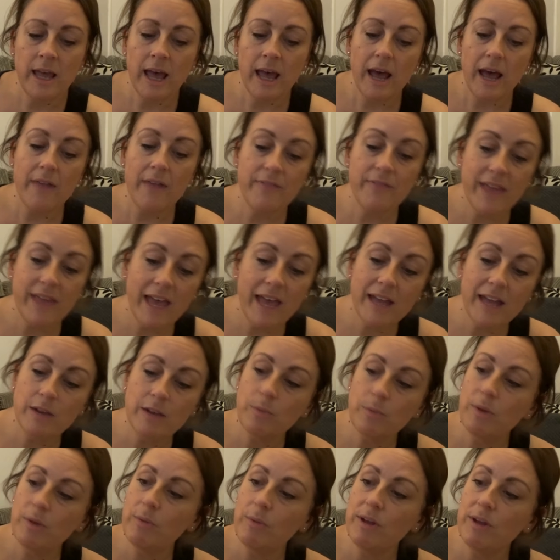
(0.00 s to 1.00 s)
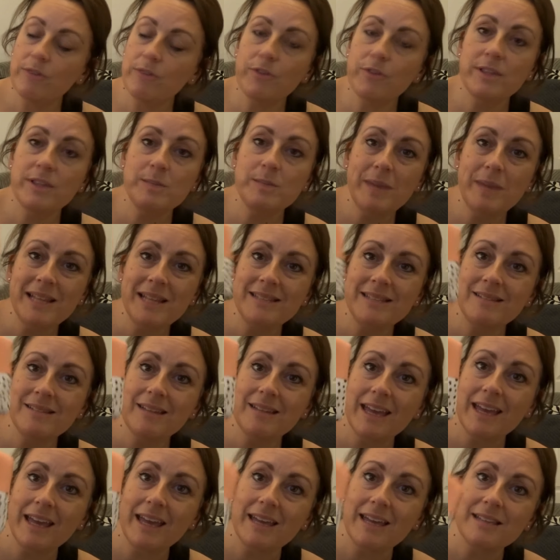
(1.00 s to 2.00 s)
And then we went for this pencil
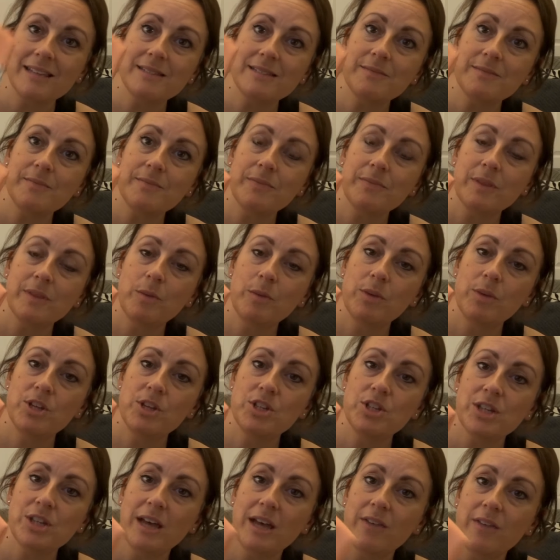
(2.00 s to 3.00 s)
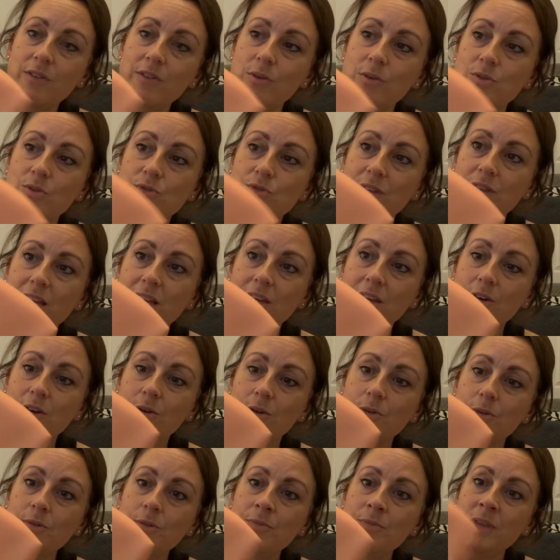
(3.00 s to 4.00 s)
case, which I thought was really
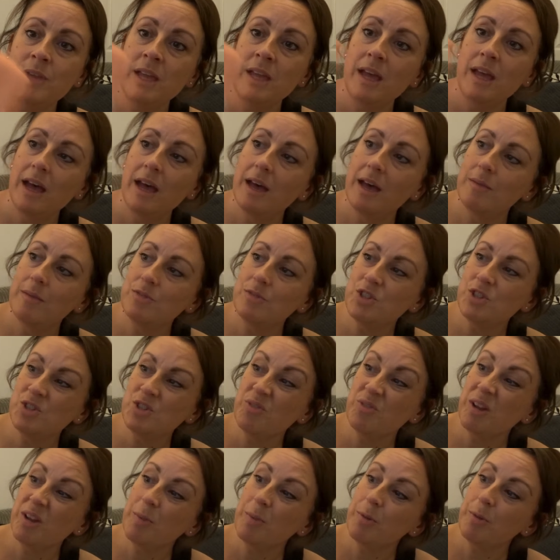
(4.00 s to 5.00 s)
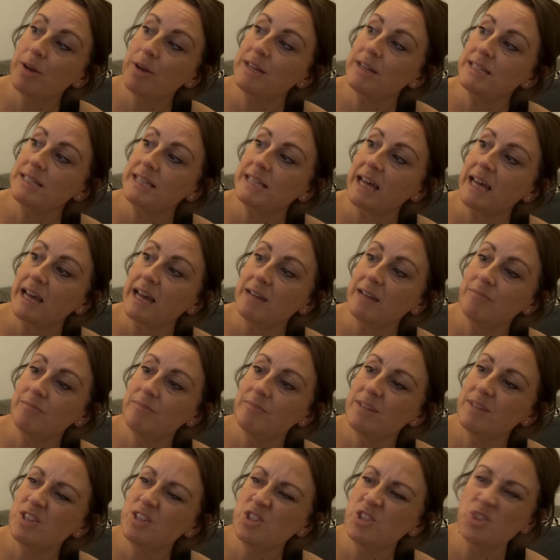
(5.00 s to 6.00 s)
cool. Just a really pretty design.
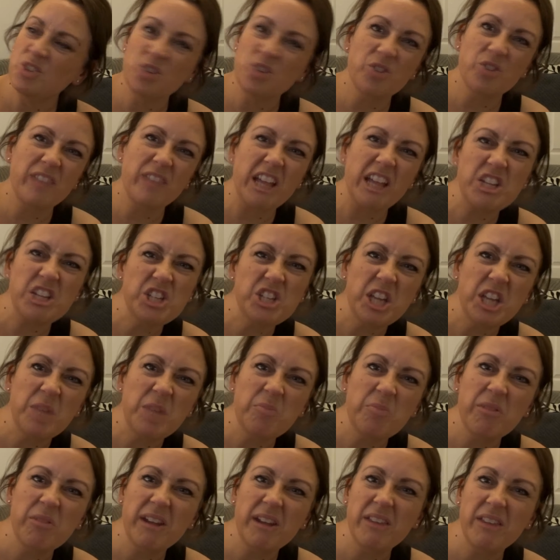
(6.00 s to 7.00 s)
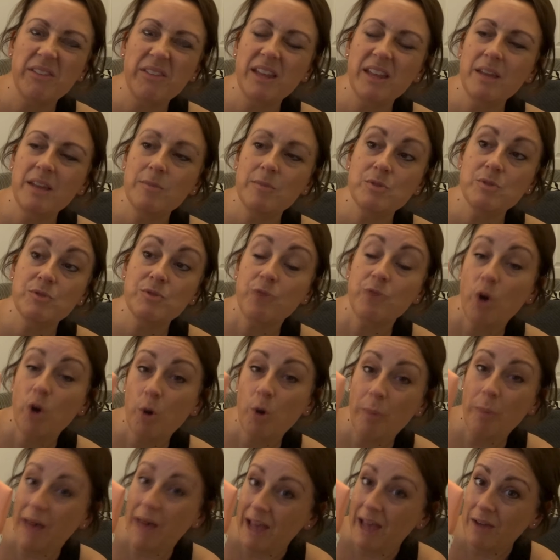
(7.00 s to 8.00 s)
Doesn't look that cheap or anything. It was
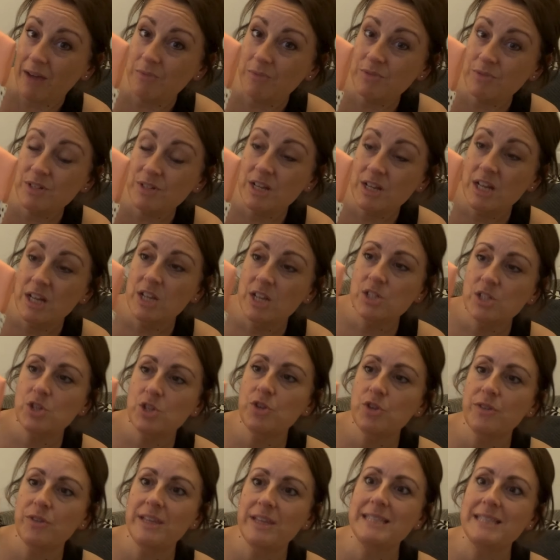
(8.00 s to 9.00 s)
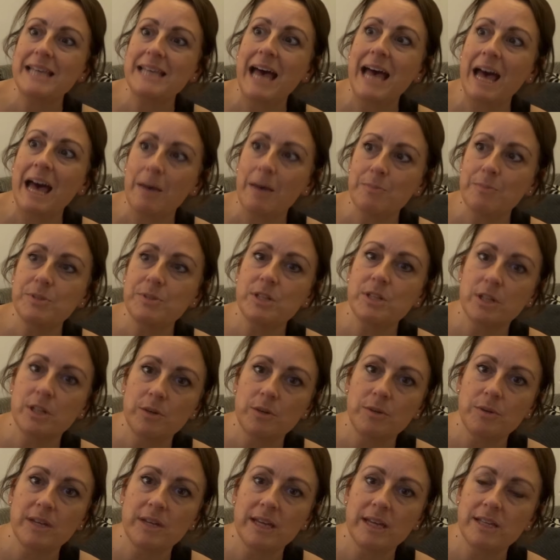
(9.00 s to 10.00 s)
£4. So I don't think it's
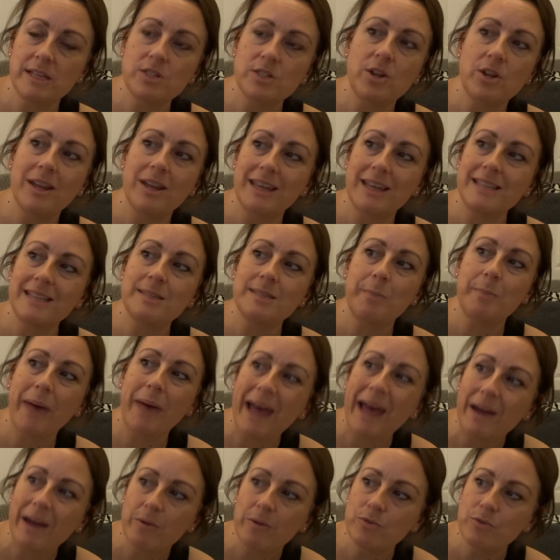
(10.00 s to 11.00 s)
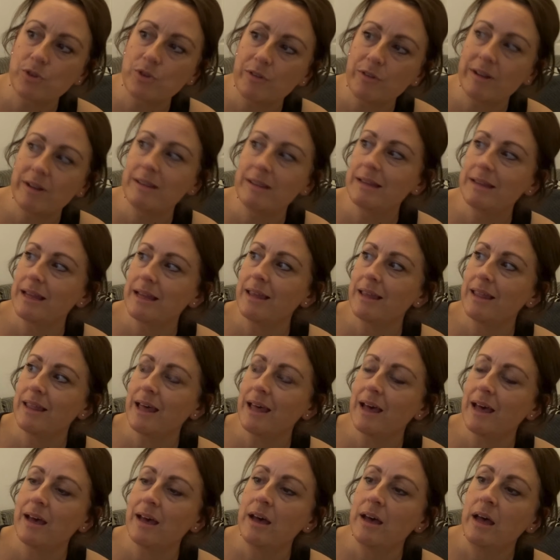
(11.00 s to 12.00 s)
absolutely, it's not like it's £1 or anything like
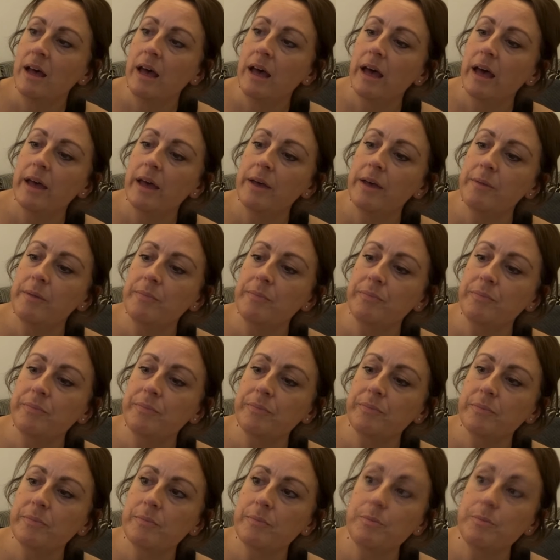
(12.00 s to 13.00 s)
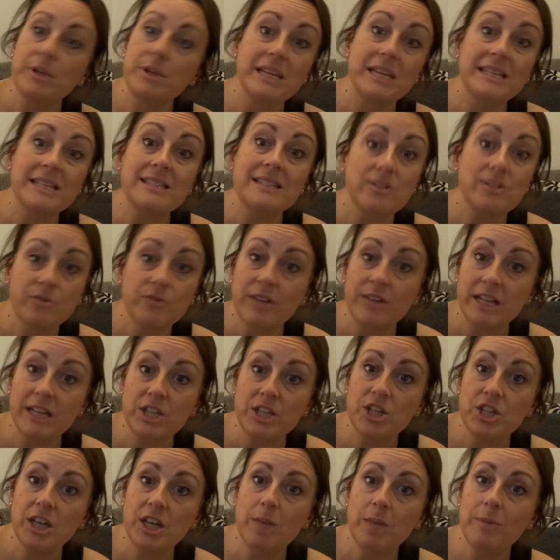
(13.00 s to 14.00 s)
that. But it is still really
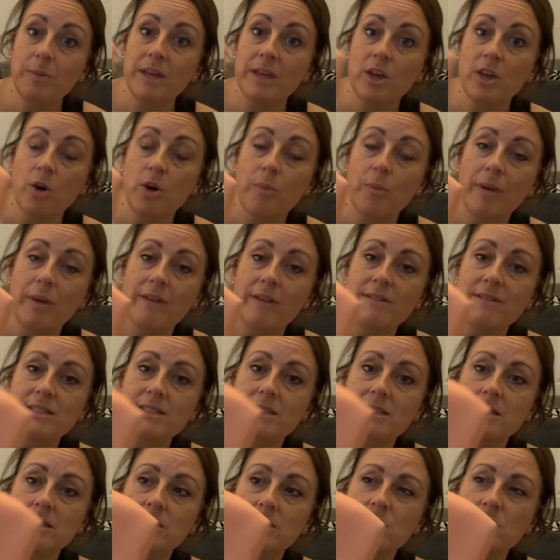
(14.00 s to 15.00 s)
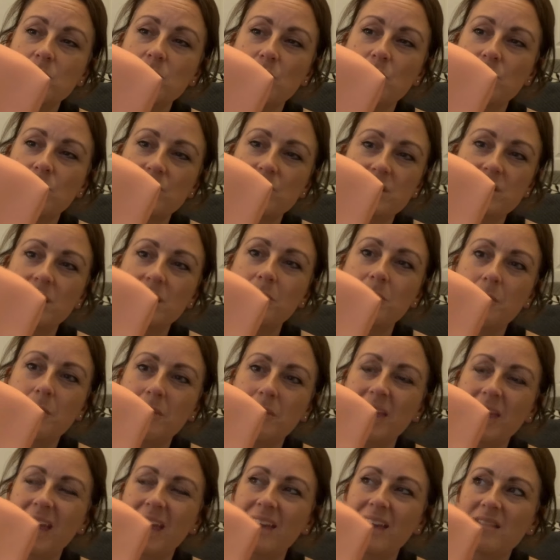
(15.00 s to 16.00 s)
cheap in comparison to ones that you'd maybe
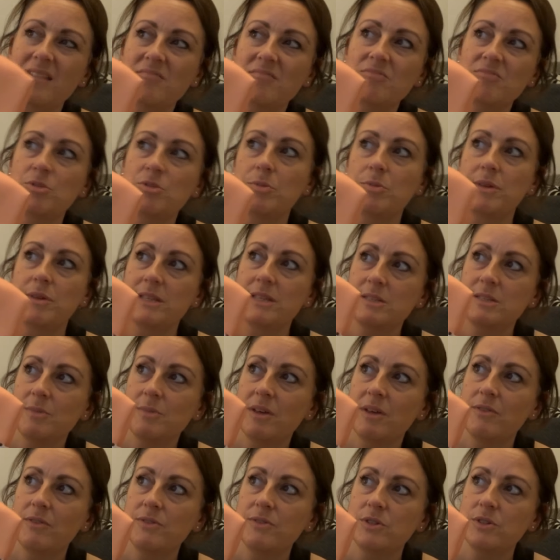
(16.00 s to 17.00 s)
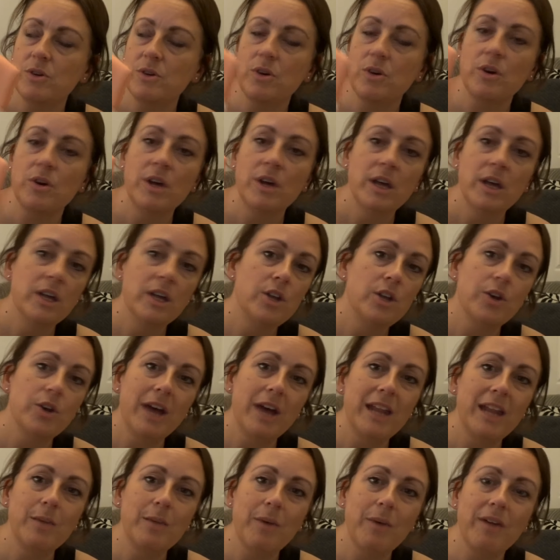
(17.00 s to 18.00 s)
get in WH Smith's or, you know,
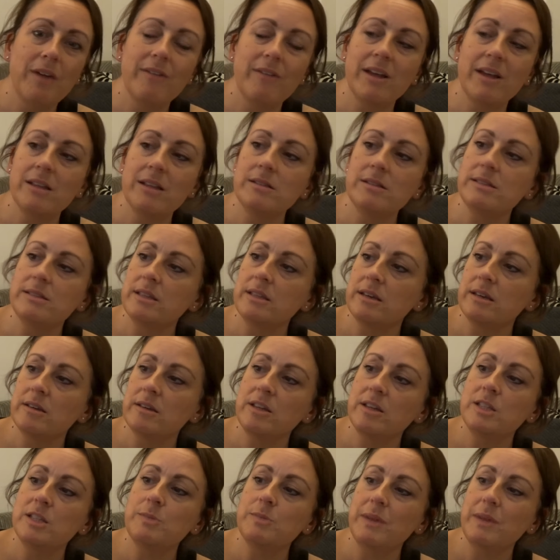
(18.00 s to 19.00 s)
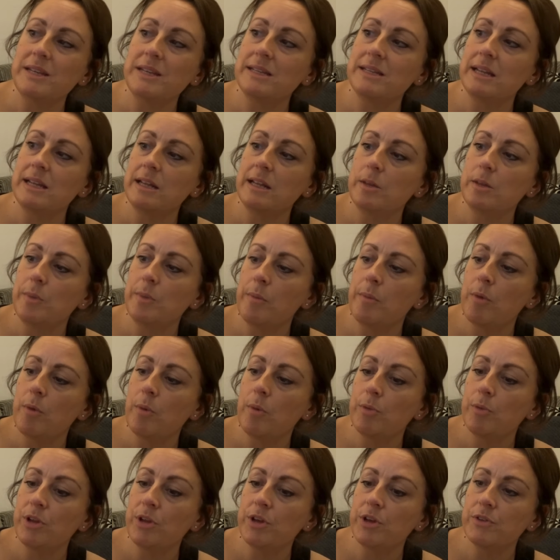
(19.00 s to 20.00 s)
anywhere else that you're spending a little bit more
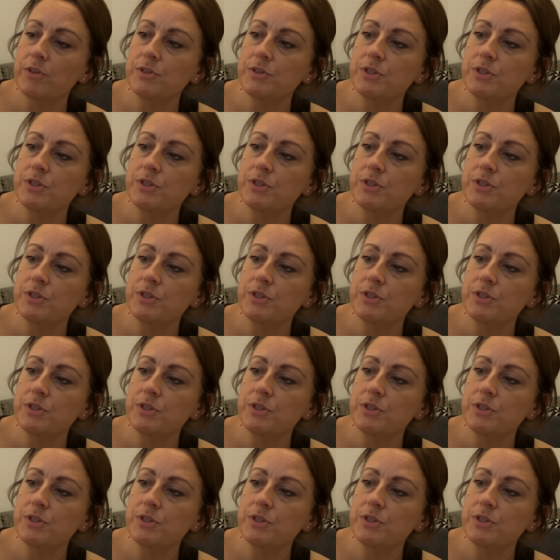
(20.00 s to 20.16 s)
money on.